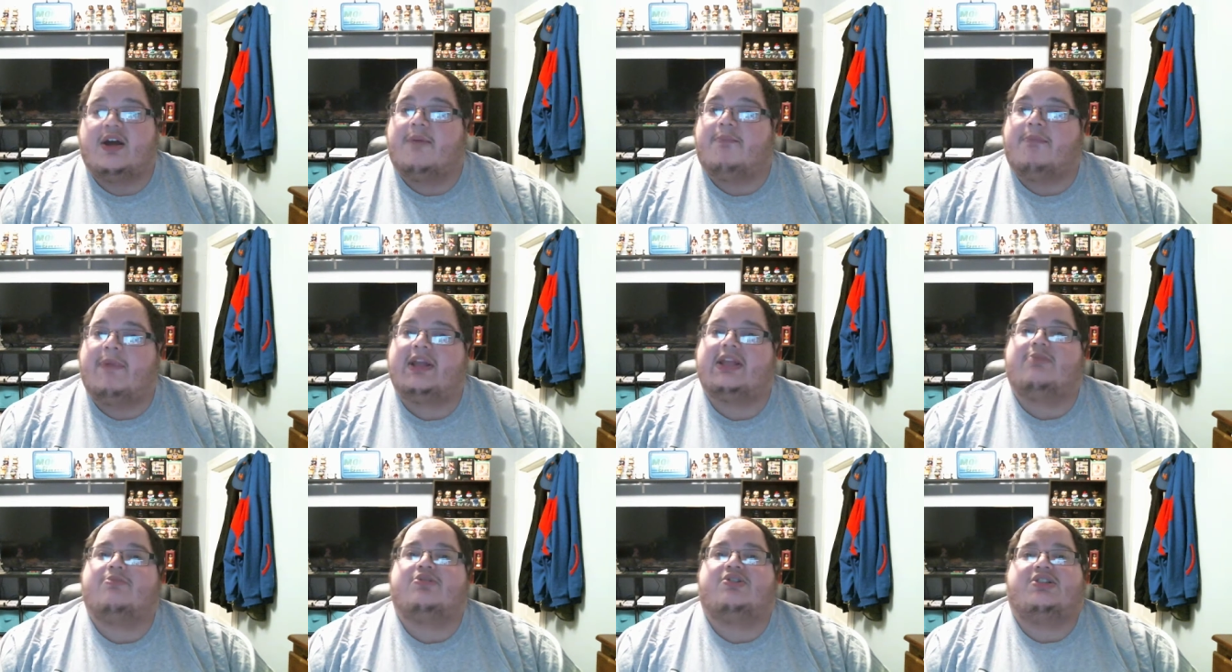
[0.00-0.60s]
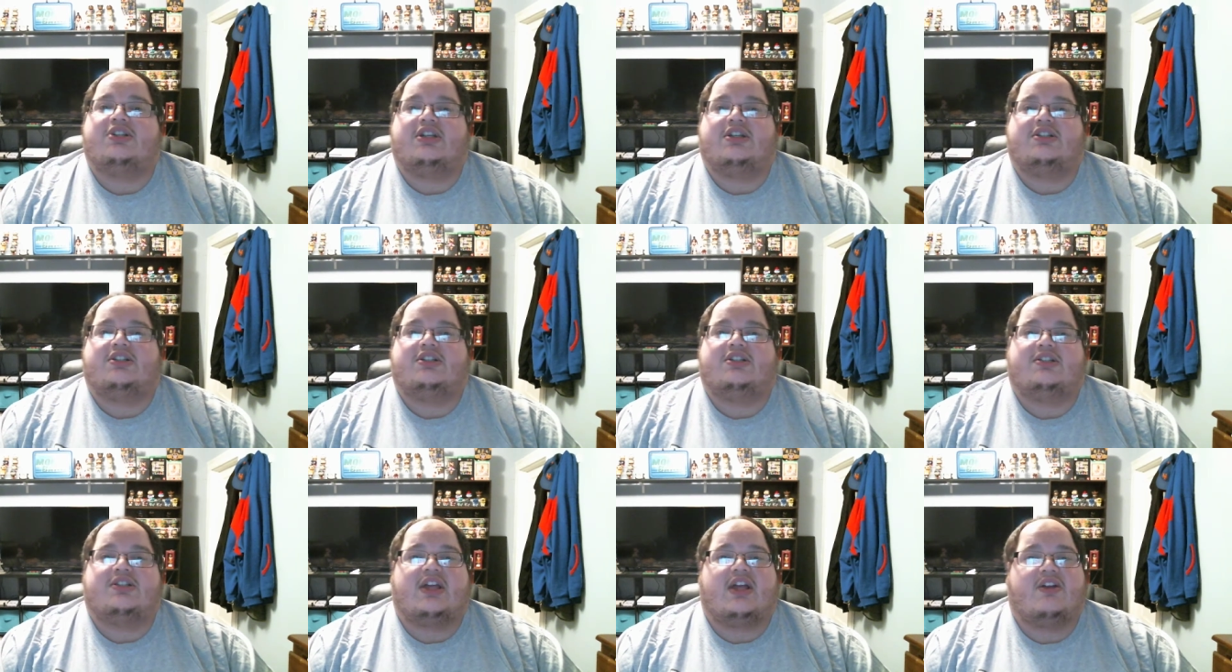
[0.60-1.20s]
My name is
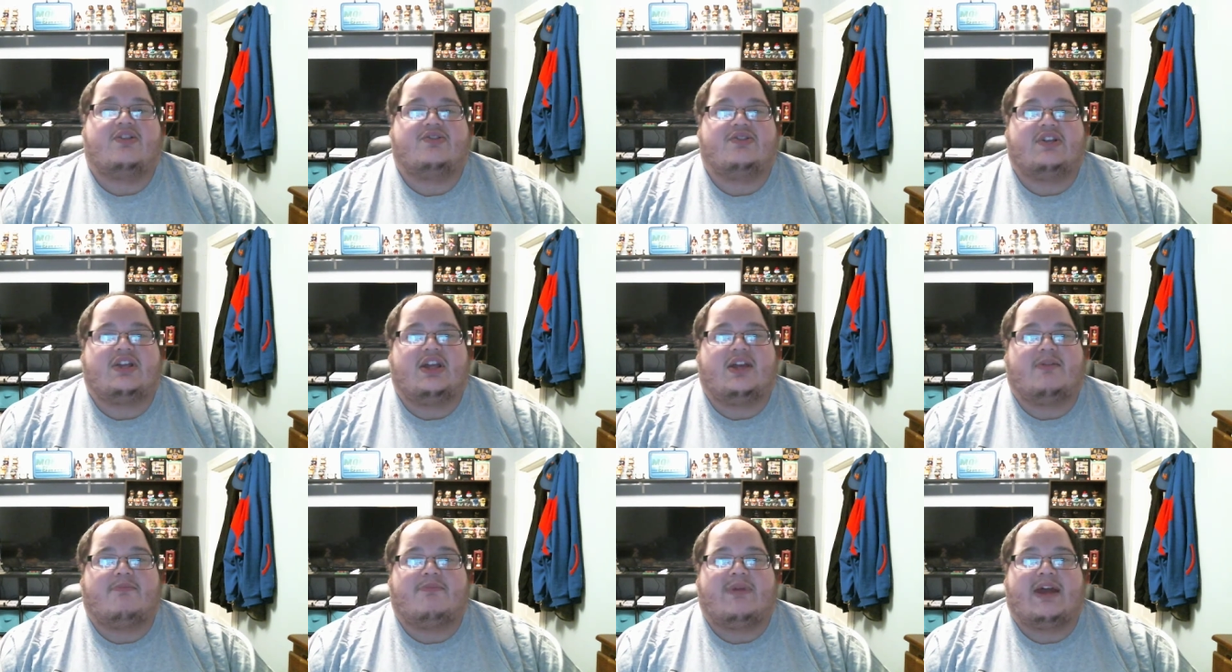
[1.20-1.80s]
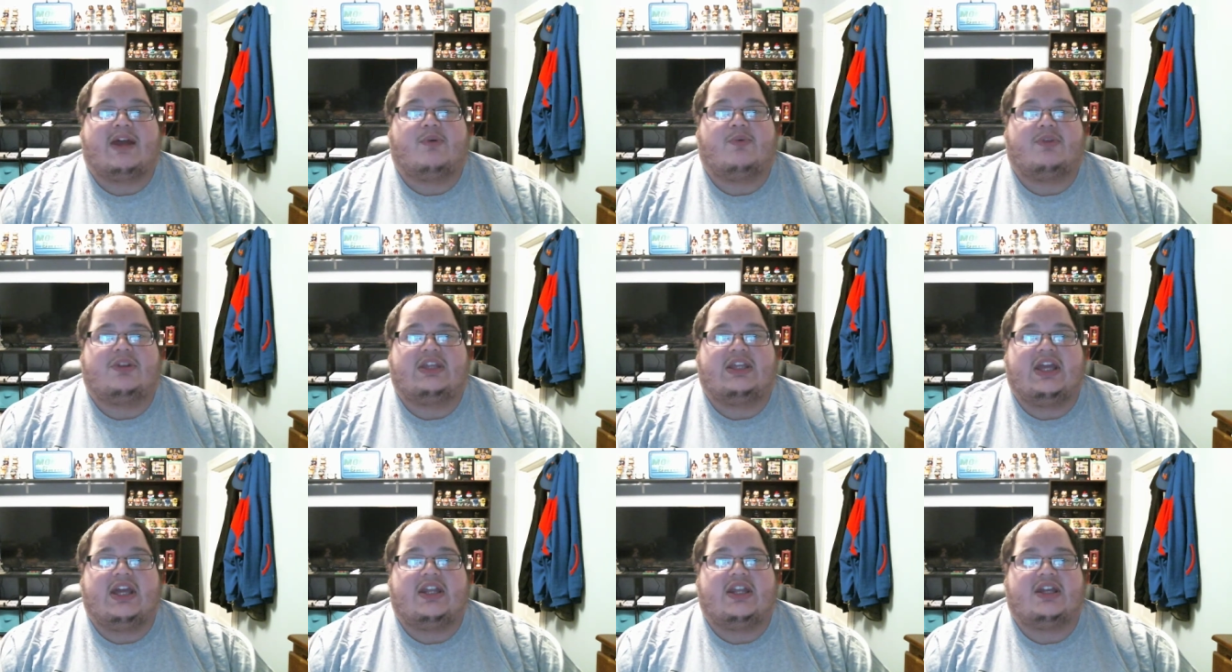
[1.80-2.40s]
JC Styles, and I am back with
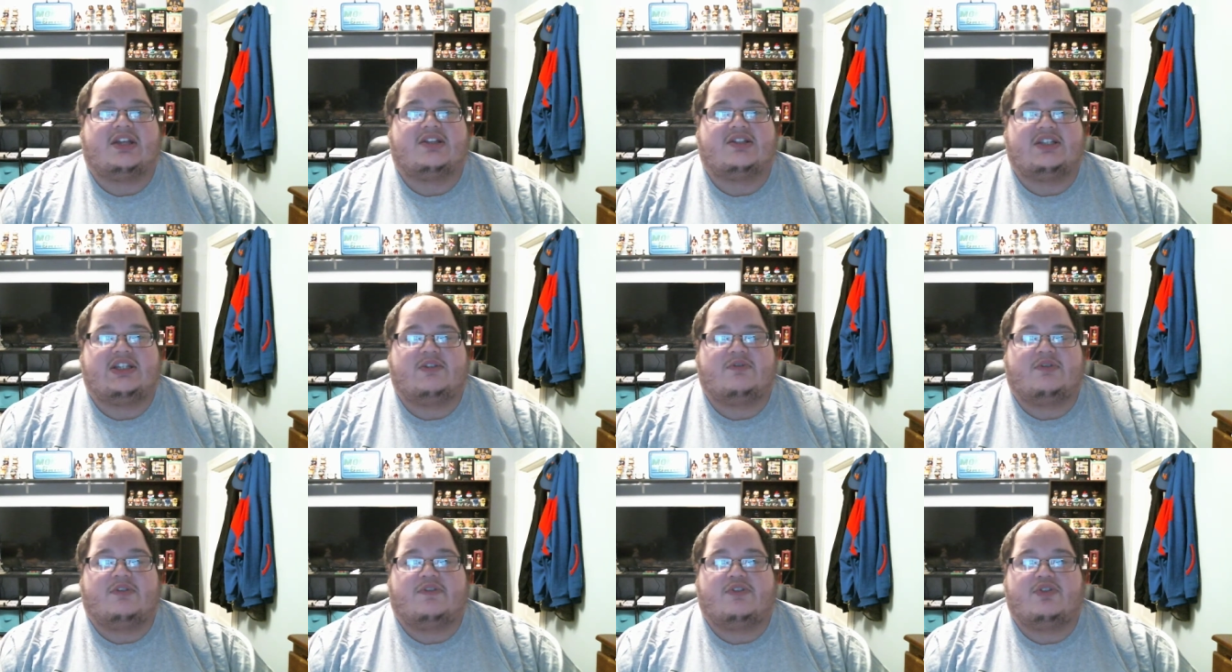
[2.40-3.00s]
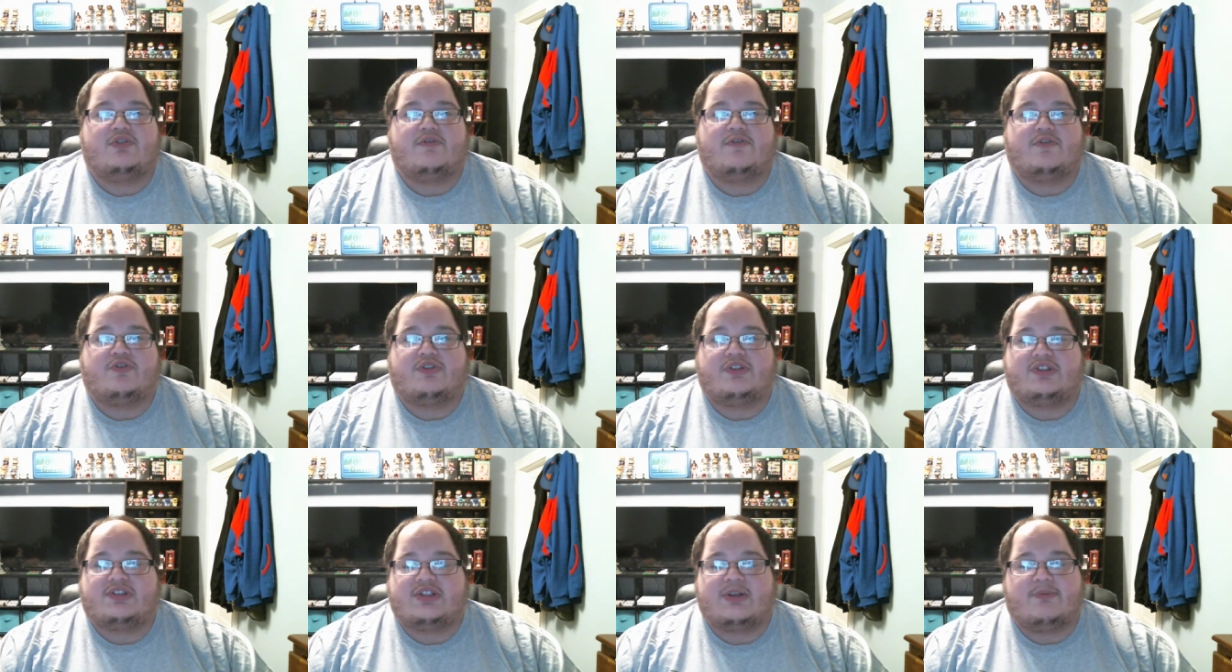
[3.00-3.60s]
the NXT review for
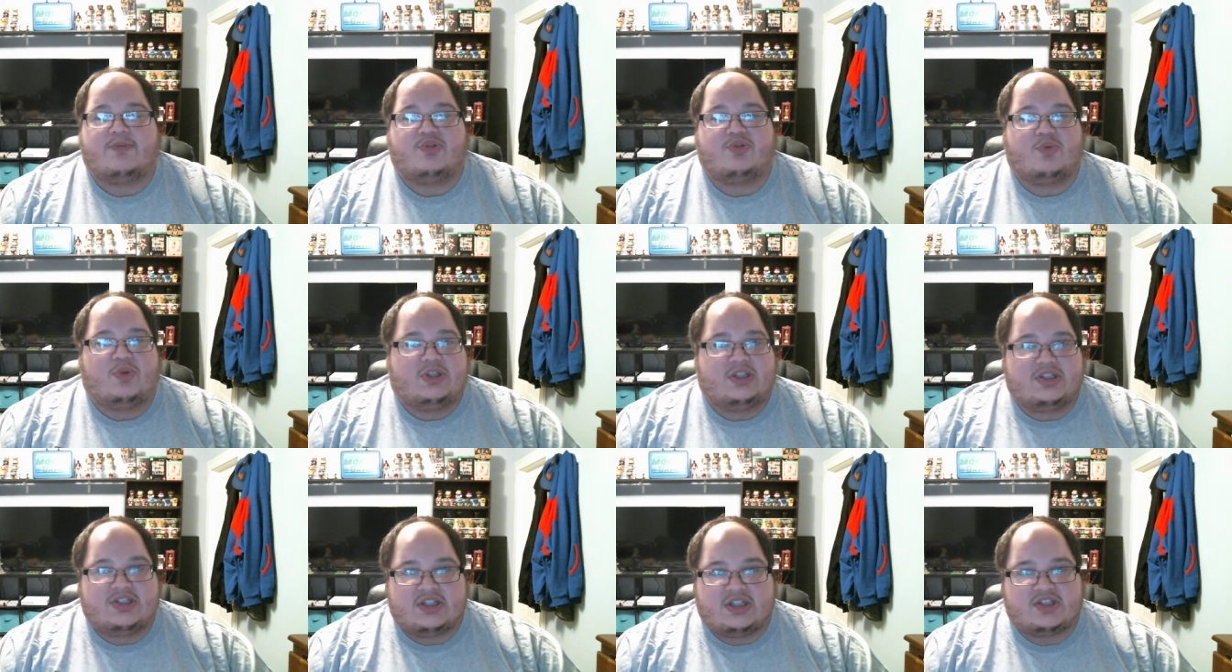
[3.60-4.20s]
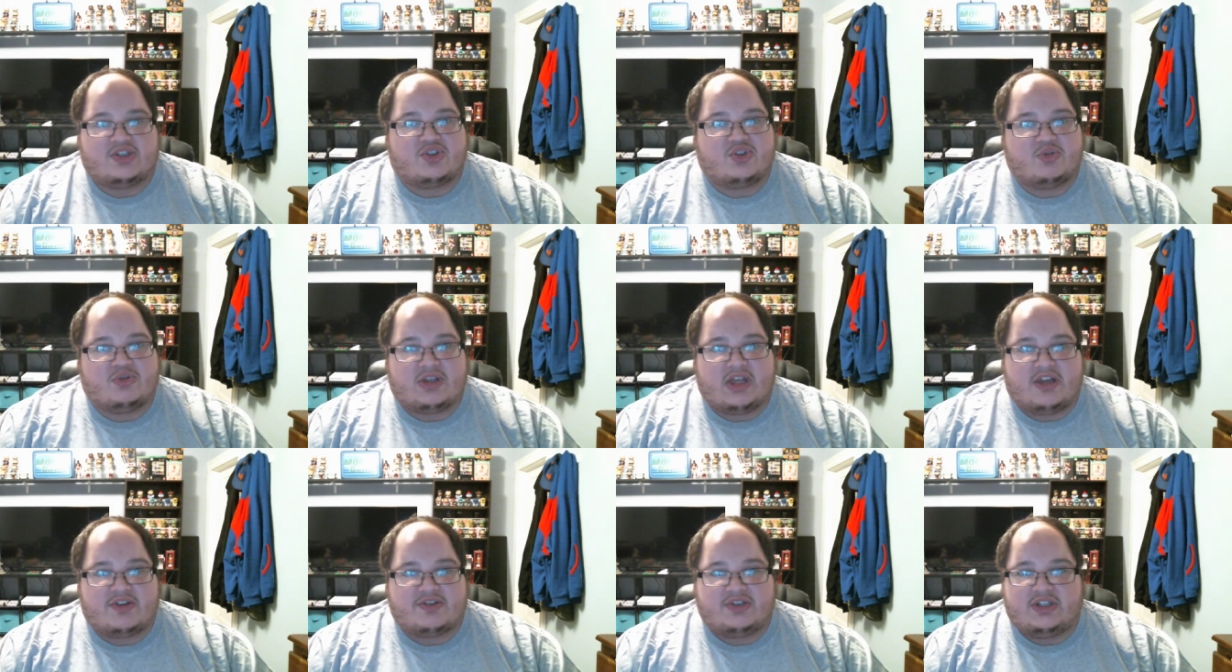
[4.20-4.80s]
December 26,
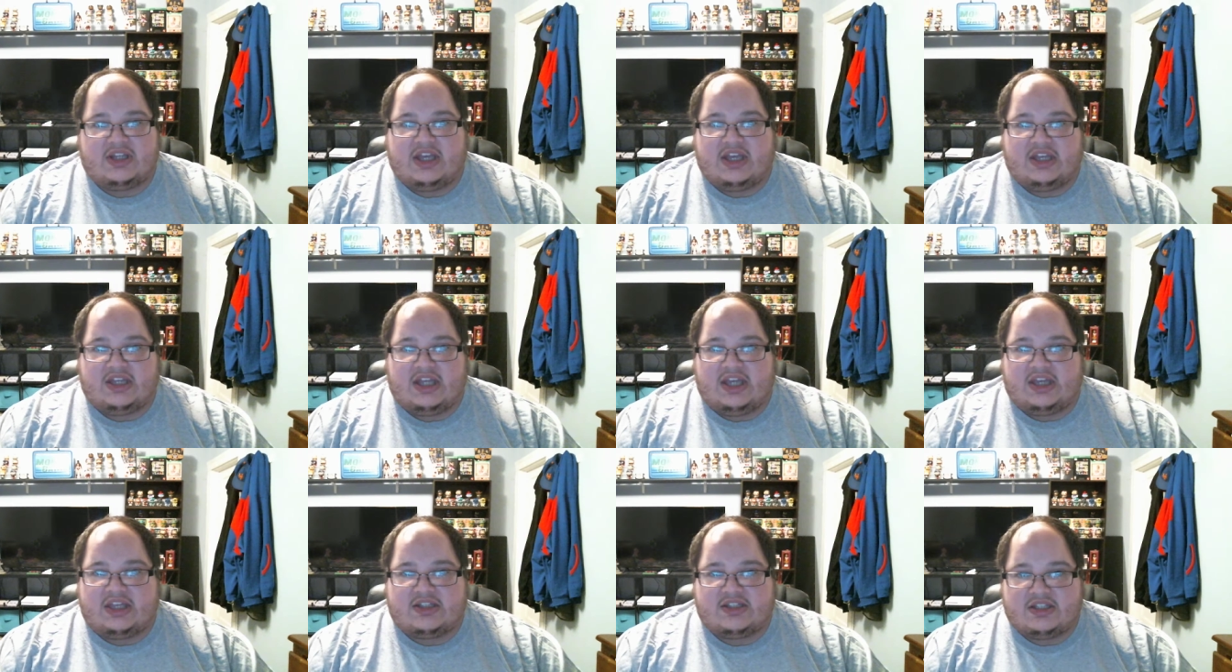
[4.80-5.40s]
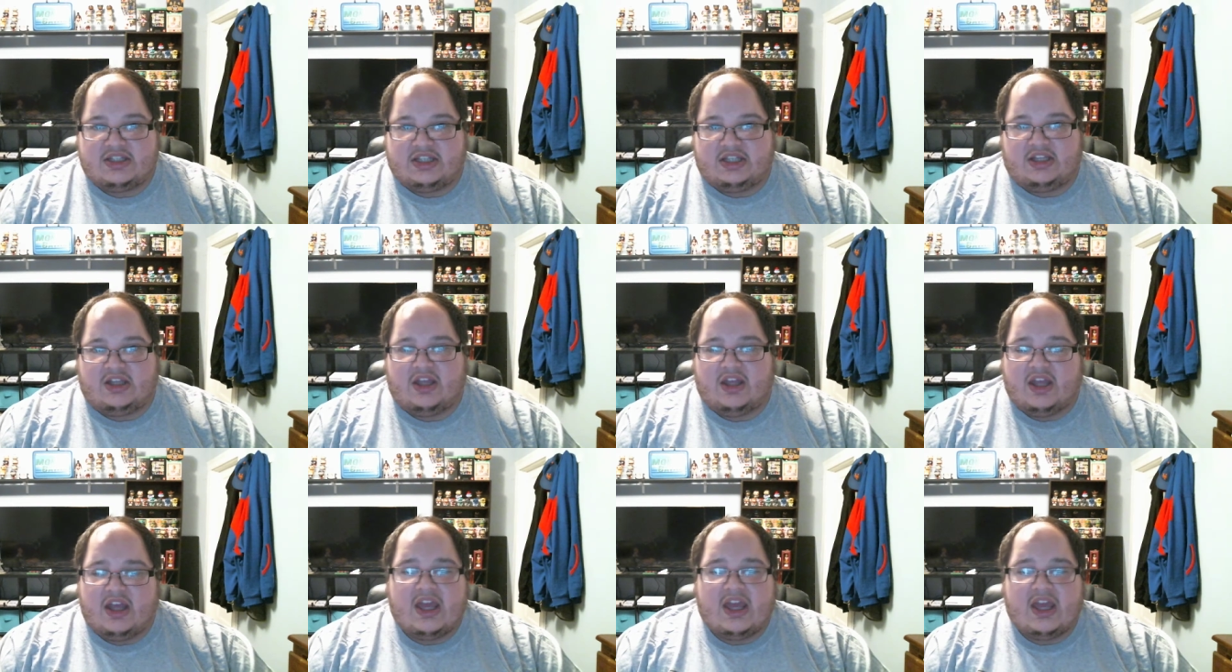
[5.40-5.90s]
2018.